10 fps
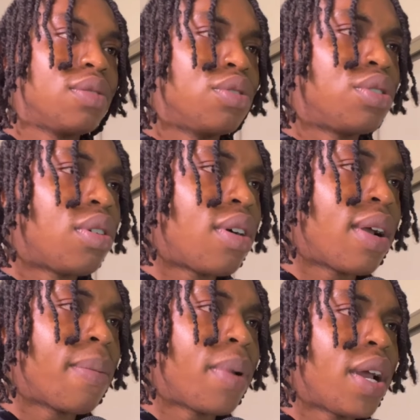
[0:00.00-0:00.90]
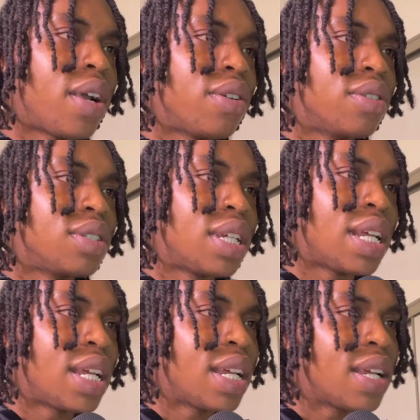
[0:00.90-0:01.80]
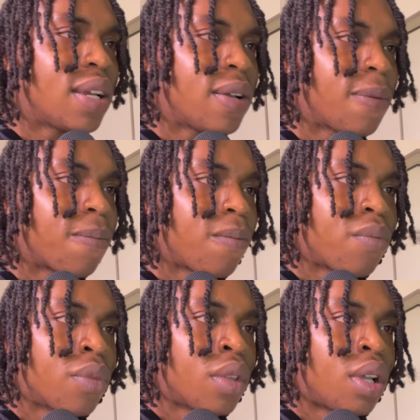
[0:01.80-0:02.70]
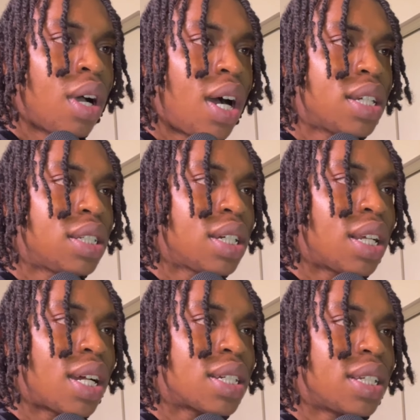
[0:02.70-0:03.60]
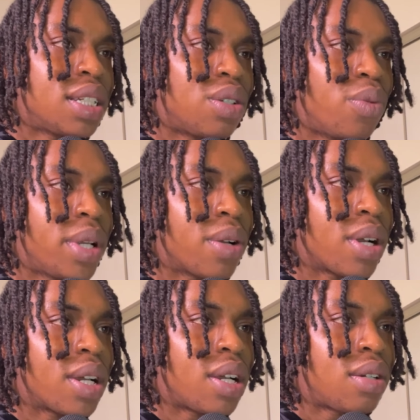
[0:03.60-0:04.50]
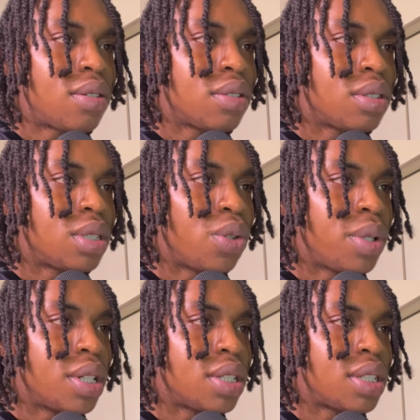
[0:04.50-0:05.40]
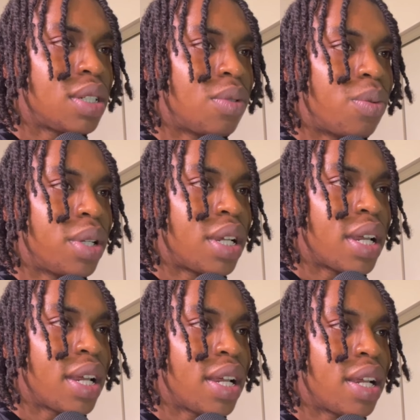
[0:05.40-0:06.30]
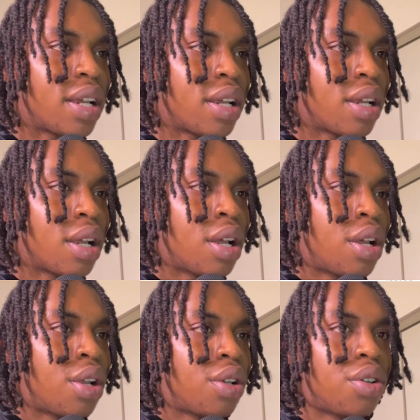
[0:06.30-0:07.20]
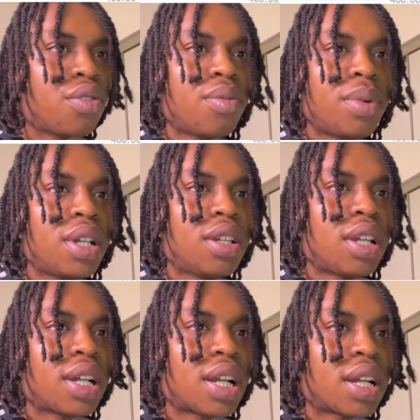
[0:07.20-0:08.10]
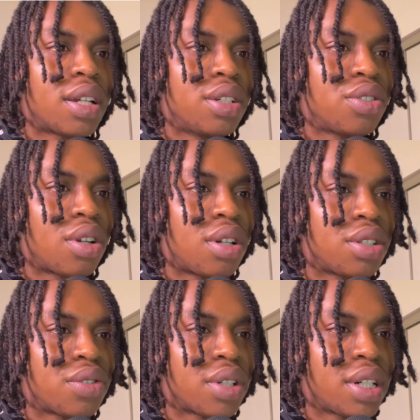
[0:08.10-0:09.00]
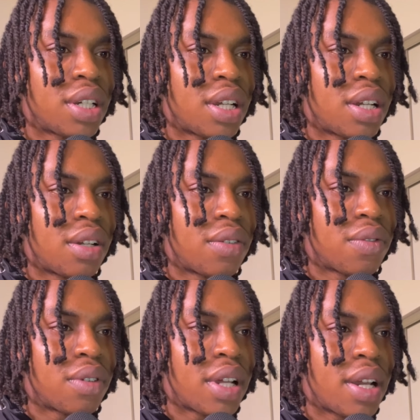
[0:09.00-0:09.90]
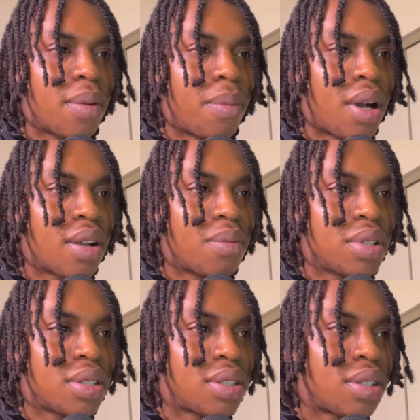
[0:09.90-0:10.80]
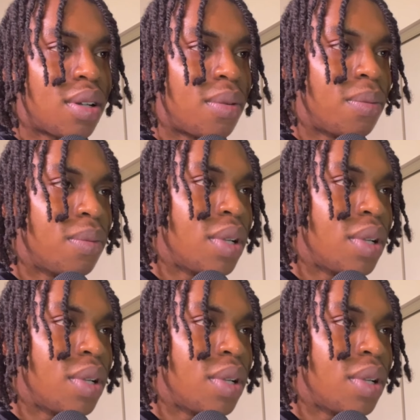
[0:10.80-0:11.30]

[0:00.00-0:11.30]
some chart patterns and Honestly, cause like I said, it's the weekend right now, so we can see what we can do. But look like I can draw a trend line, like bottom or something.